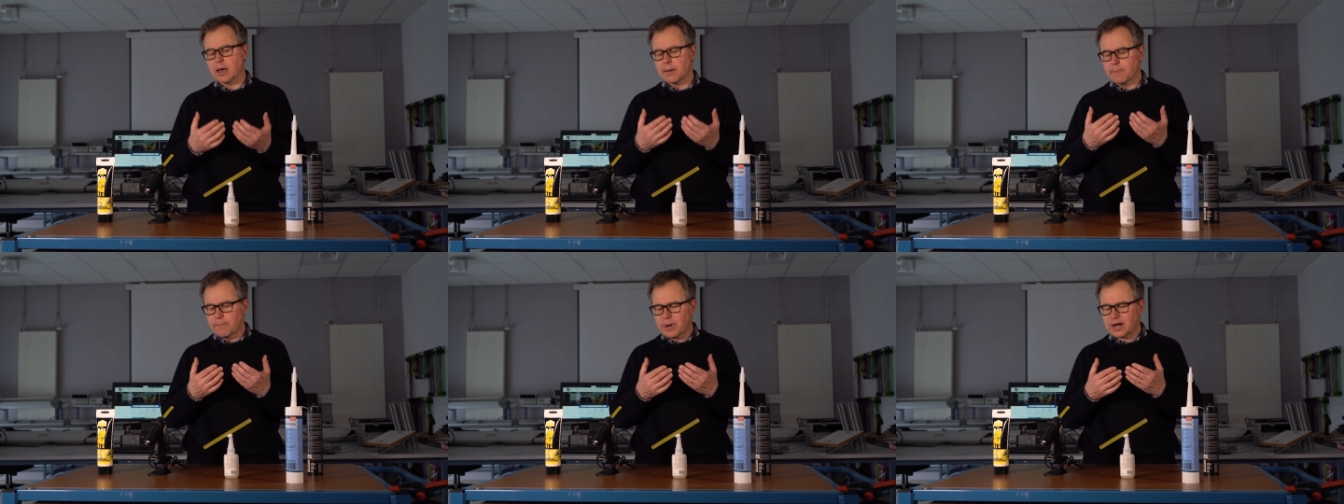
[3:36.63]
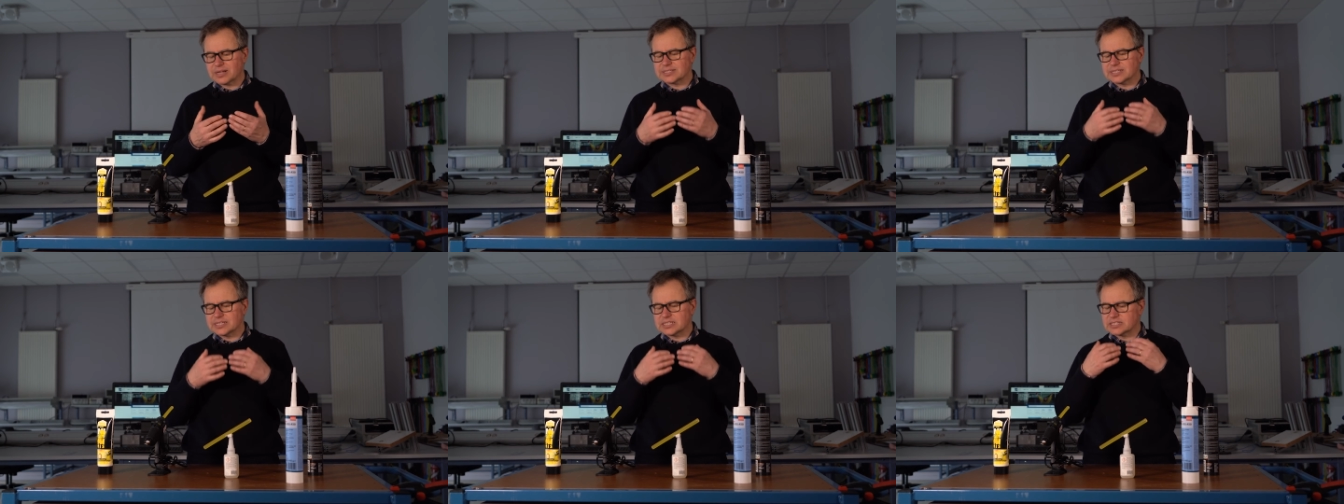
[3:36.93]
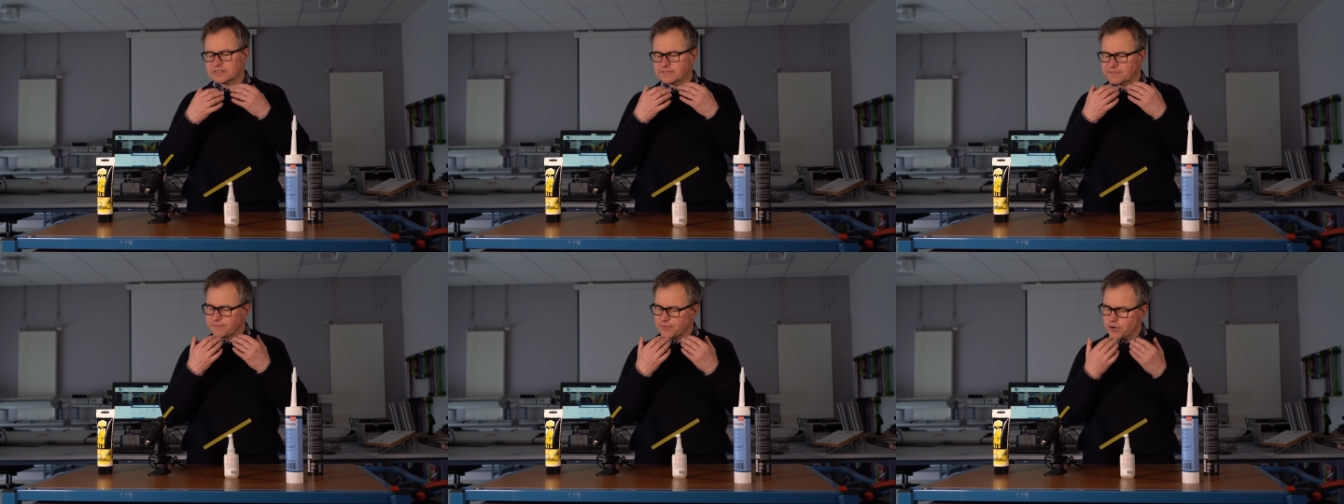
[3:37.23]
but
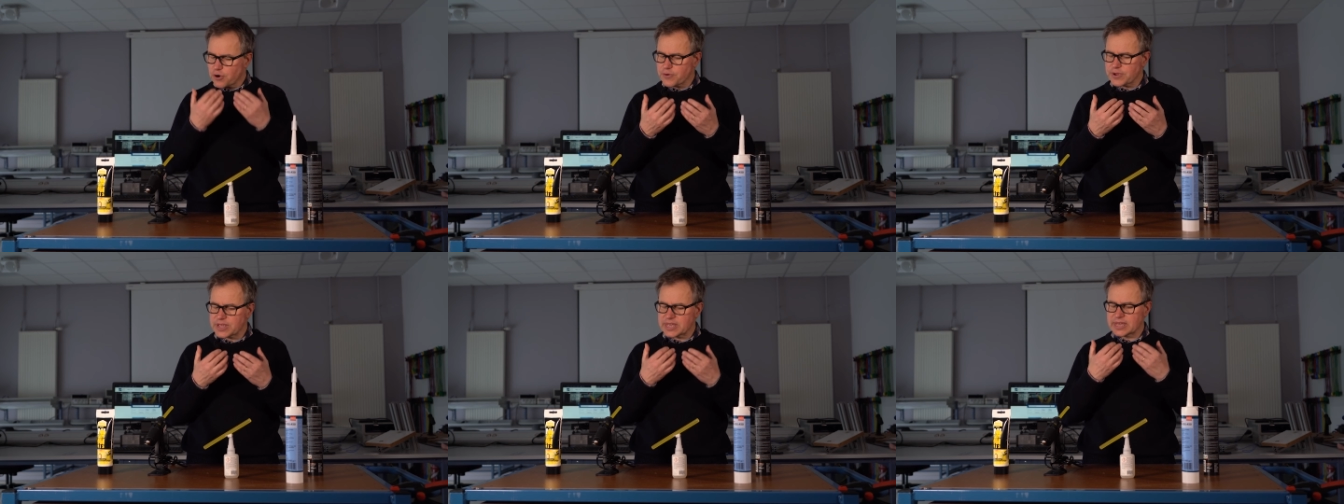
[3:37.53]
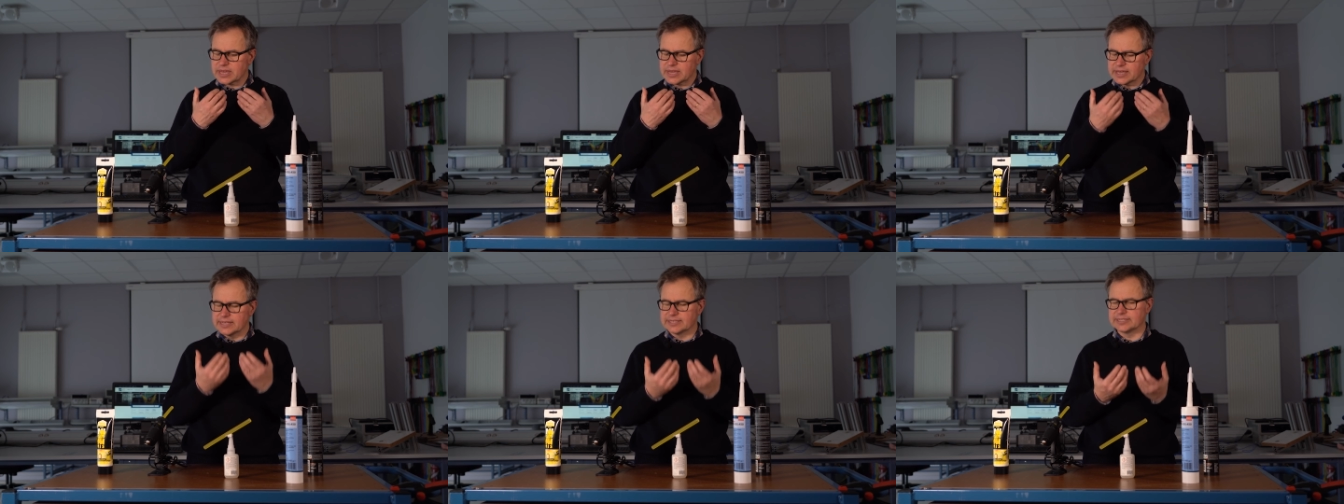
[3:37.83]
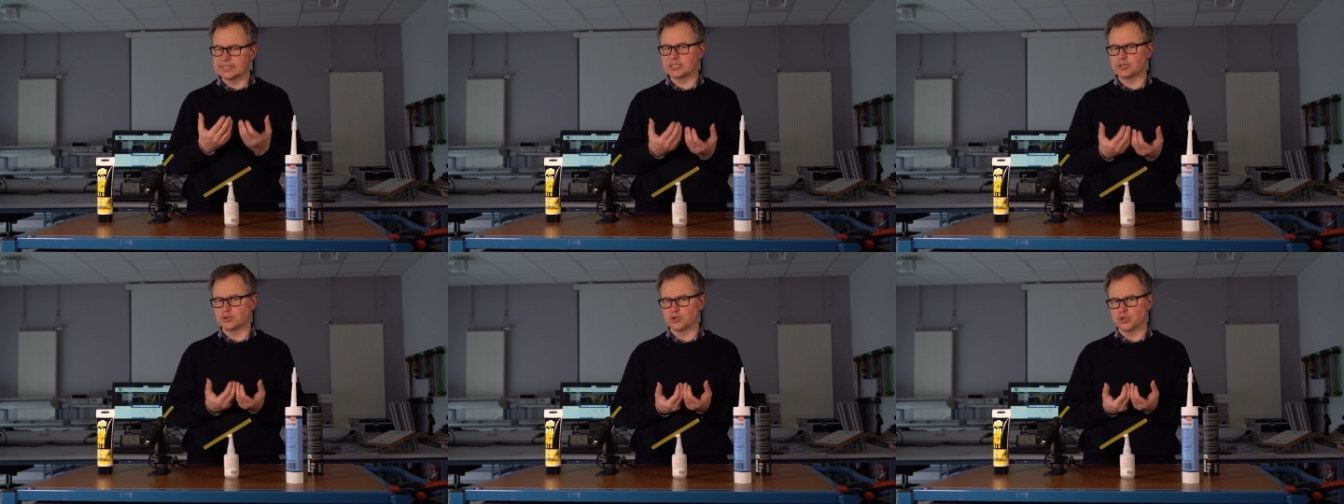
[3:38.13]
it's very
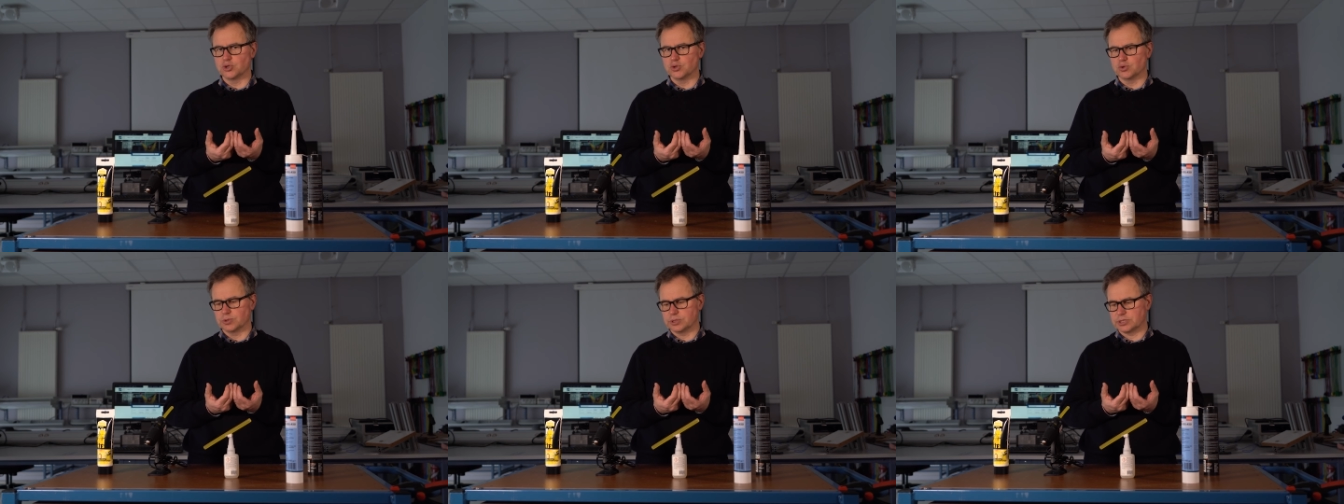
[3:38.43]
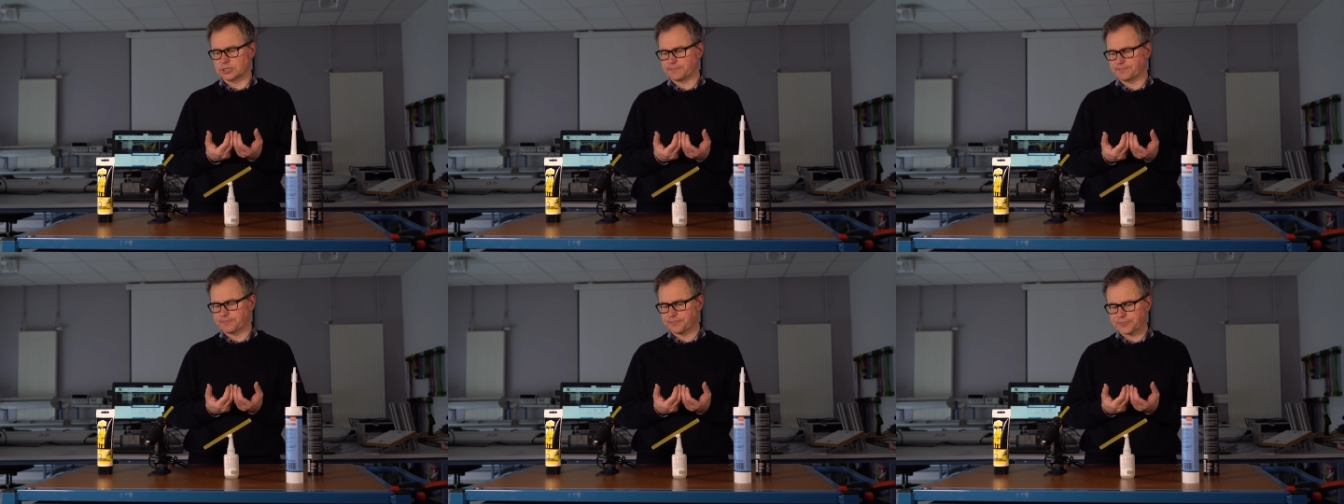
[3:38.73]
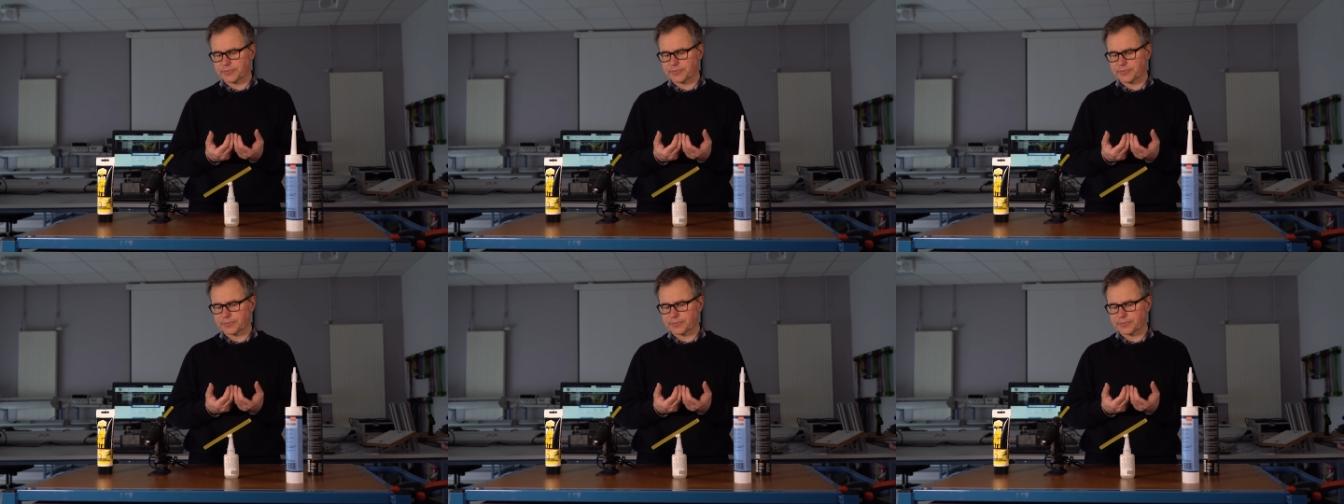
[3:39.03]
easy to use.